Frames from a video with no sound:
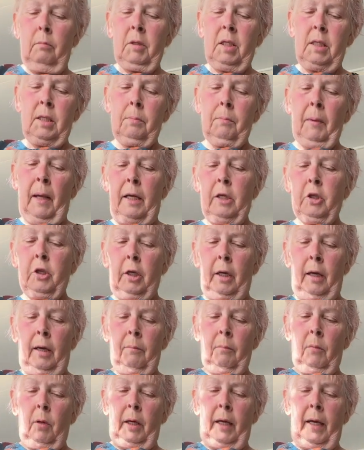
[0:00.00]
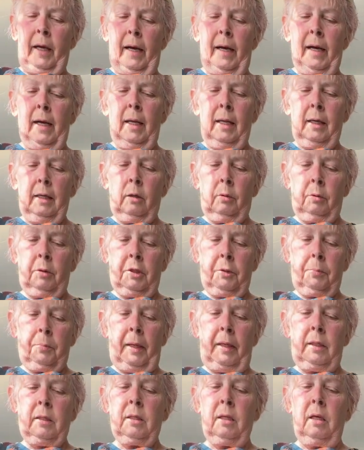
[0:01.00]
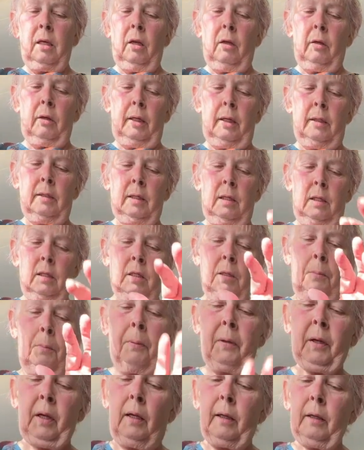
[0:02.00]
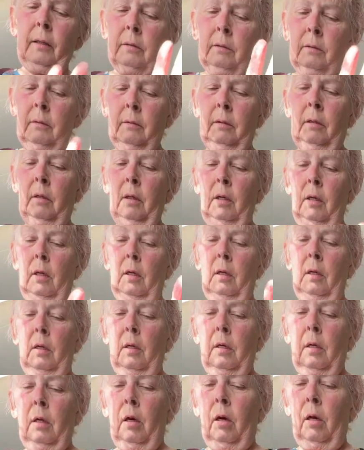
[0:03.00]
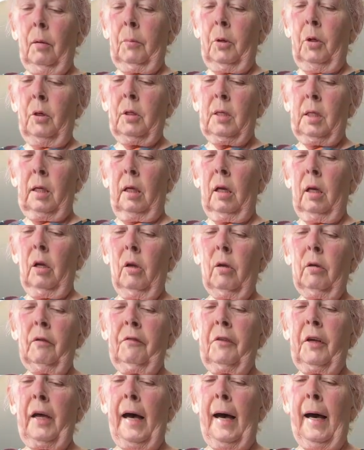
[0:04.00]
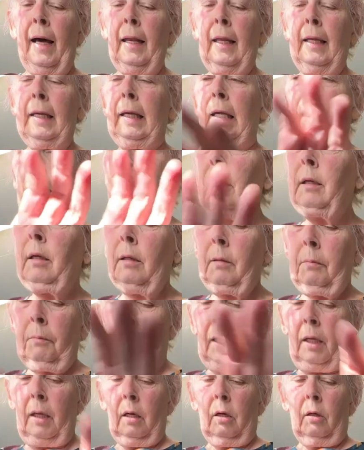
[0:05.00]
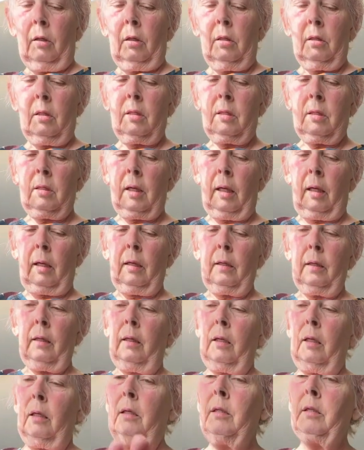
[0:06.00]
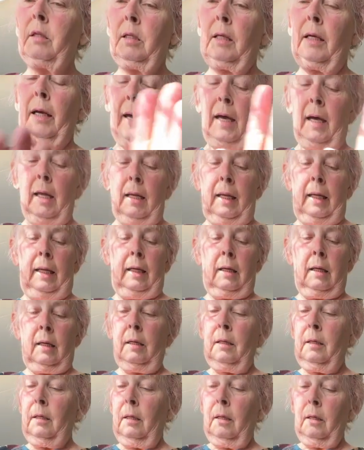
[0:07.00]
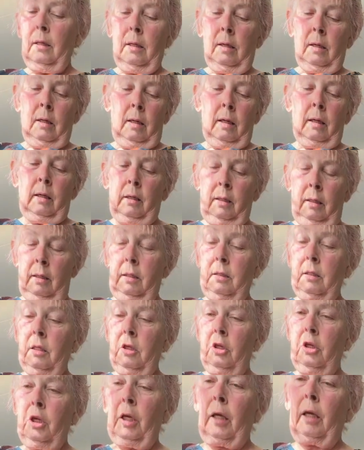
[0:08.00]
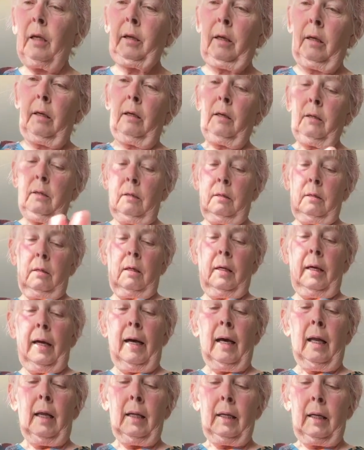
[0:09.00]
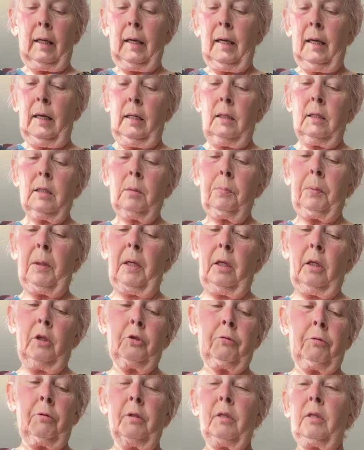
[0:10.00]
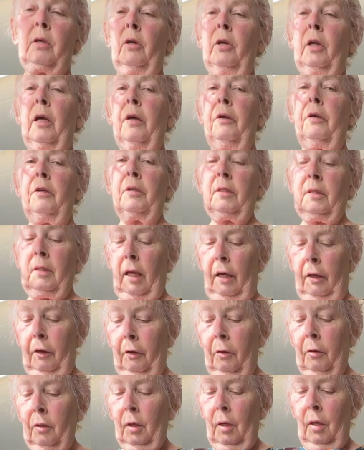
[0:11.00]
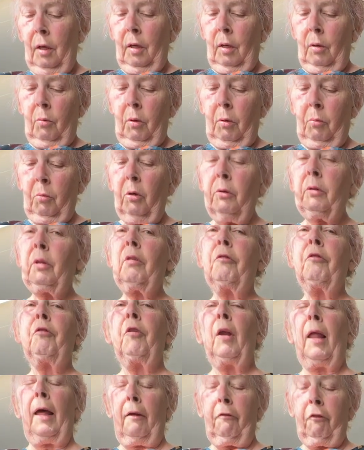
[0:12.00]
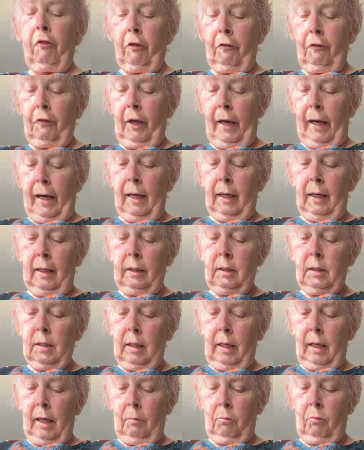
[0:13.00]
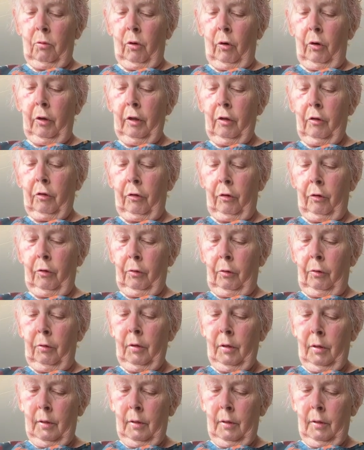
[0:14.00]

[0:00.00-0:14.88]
smashing up my garlic, which makes it a lot easier to peel. I'm using a lot of garlic because it is garlic. It is chicken, garlic and spinach risotto, so we want the flavour of garlic to come right through.